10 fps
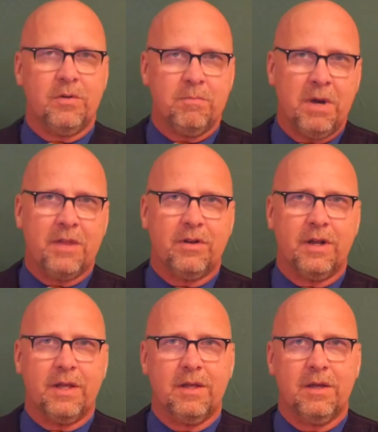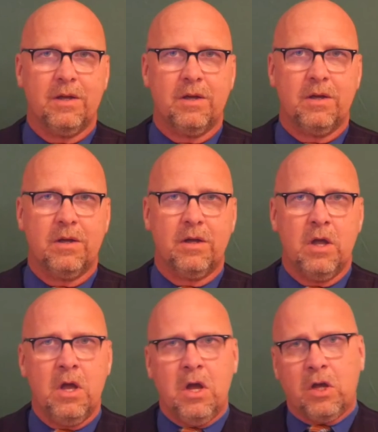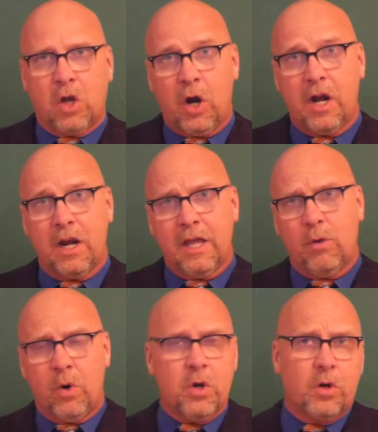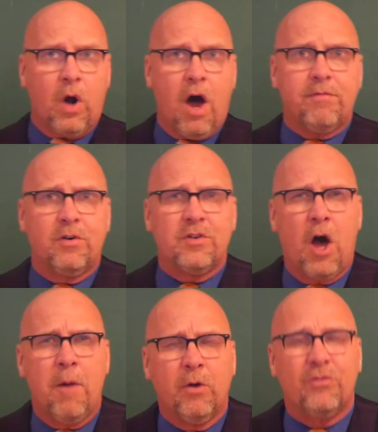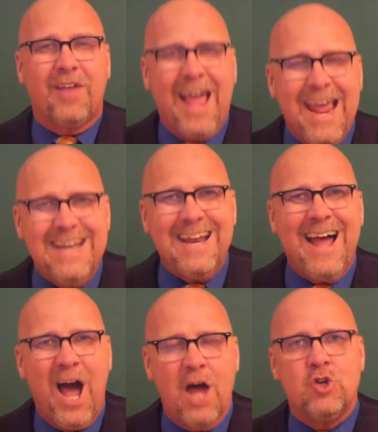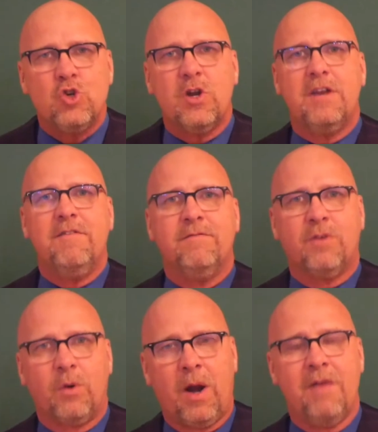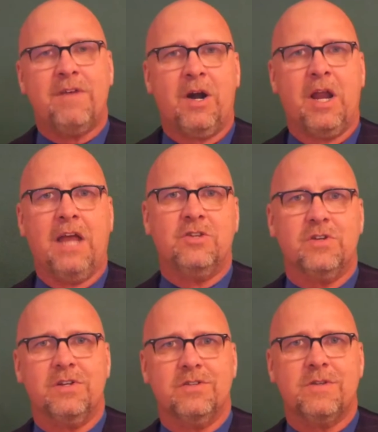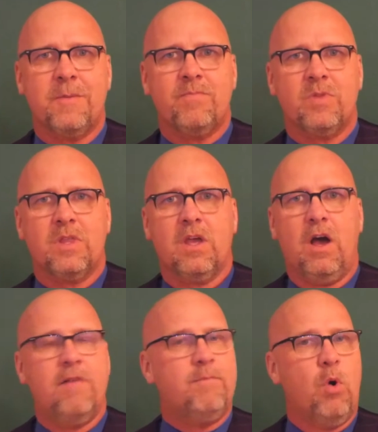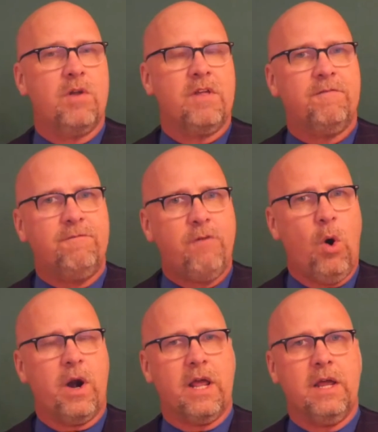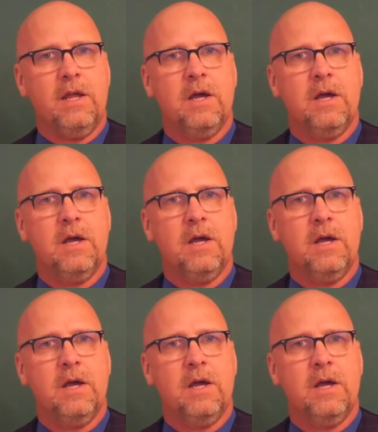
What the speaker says: monthly. Currently, Ruger offers almost 800 variations of more than 40